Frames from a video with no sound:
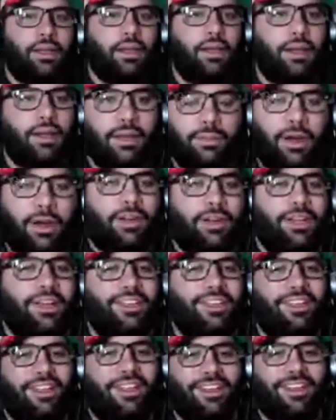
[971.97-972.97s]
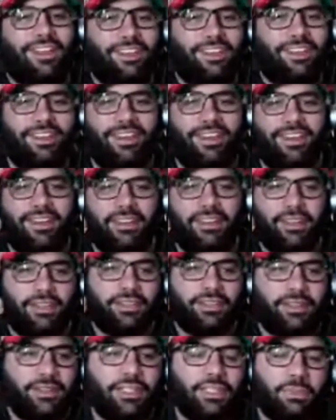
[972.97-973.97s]
Come on. Like, yeah.
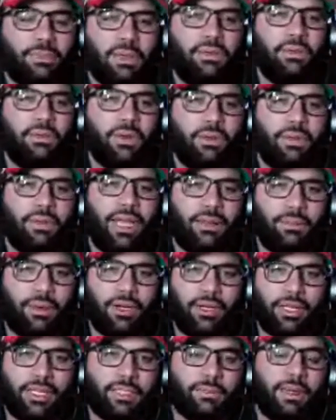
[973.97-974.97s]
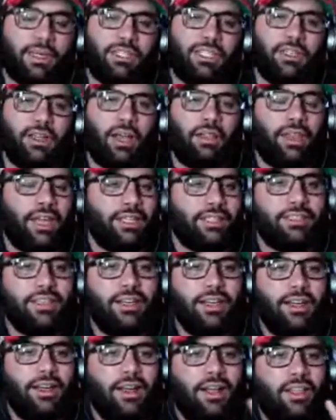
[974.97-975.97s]
this movie would make money, especially unless
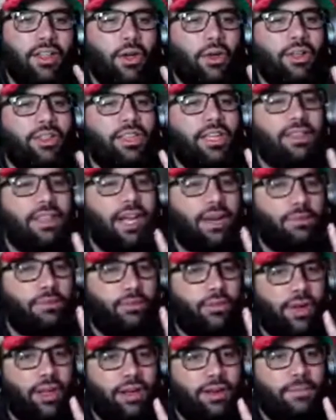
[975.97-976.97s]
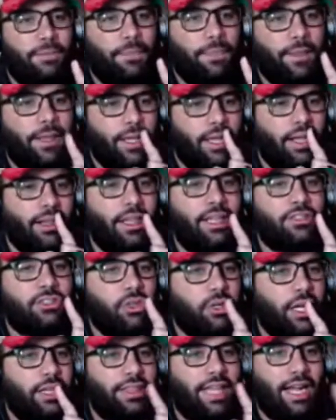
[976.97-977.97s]
the only thing that I'm afraid, unless
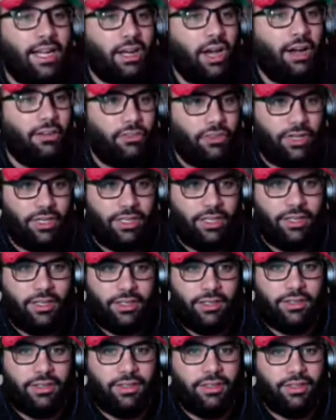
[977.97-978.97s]
they're not that confident in it.